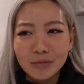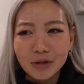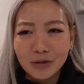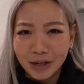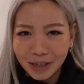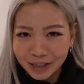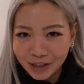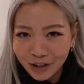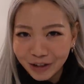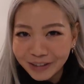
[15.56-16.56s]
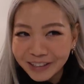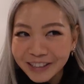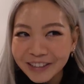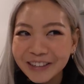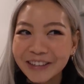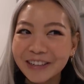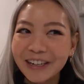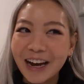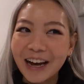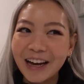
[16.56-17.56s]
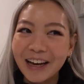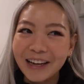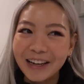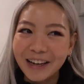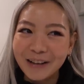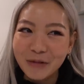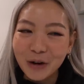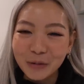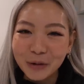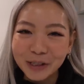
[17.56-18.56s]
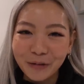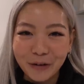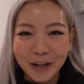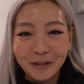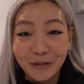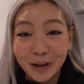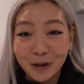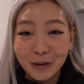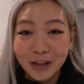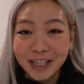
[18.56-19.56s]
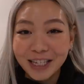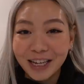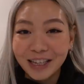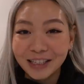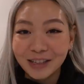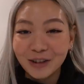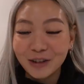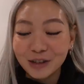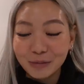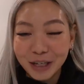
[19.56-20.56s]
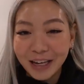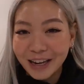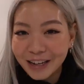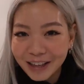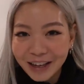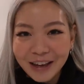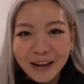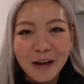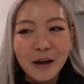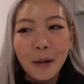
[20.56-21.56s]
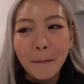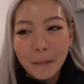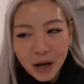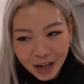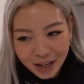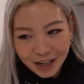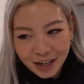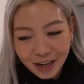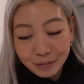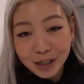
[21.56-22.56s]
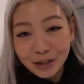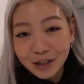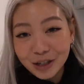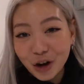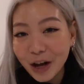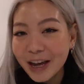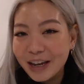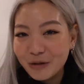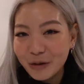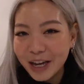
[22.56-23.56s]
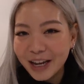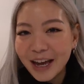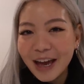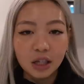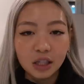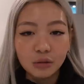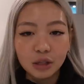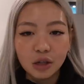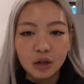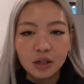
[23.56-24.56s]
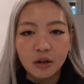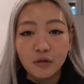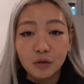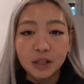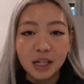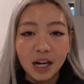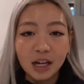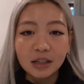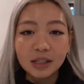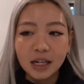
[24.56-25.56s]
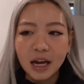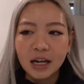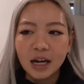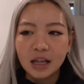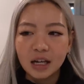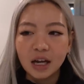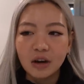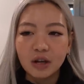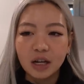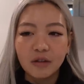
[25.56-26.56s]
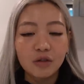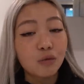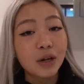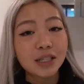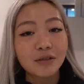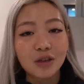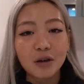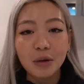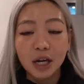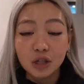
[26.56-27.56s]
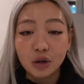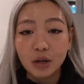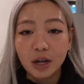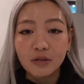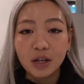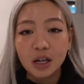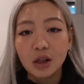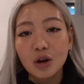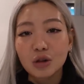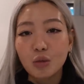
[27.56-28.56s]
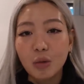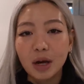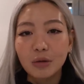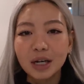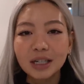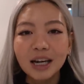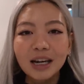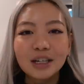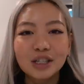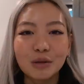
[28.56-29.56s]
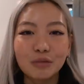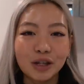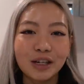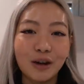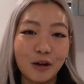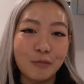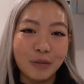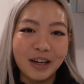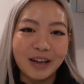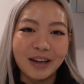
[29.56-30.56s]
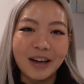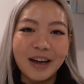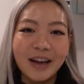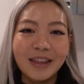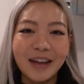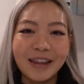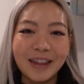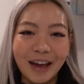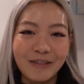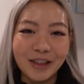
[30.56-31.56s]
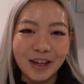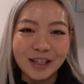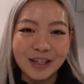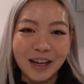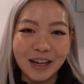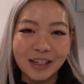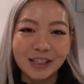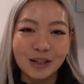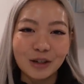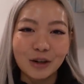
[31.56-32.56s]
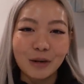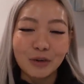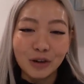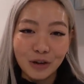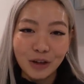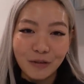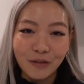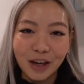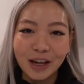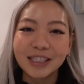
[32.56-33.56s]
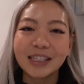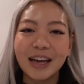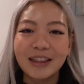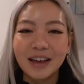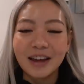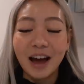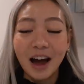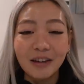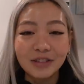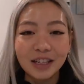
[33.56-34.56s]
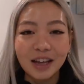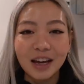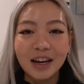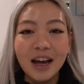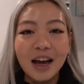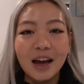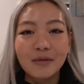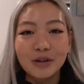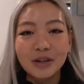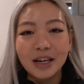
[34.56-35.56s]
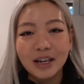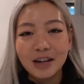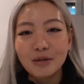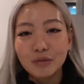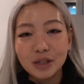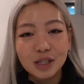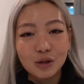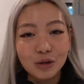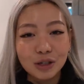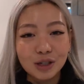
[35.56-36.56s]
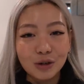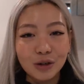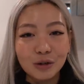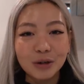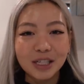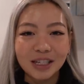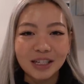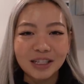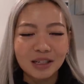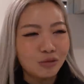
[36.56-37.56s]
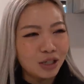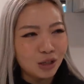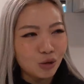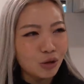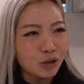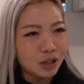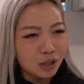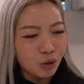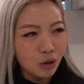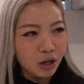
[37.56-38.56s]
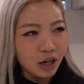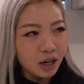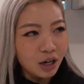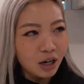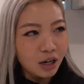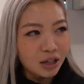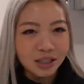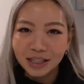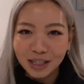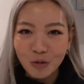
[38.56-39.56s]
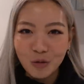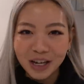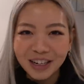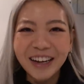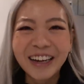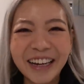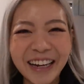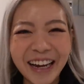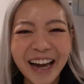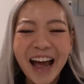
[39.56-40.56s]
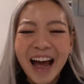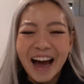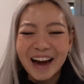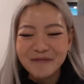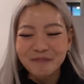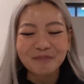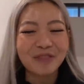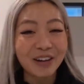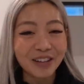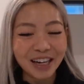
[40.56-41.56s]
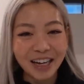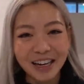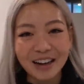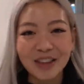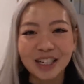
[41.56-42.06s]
2 days ago. So I am almost afraid if I go there today, there's not going to be anything, but I'm still gonna try anyway. They just restocked a few styles and I think I already have the rest of them, but I don't have the along the way one. So I'm really hoping that they have it there today. So I'm gonna go there first. And then after that, I'm gonna hit up Restore Store, which is Restore Store. This is all weird. but I'm gonna hit up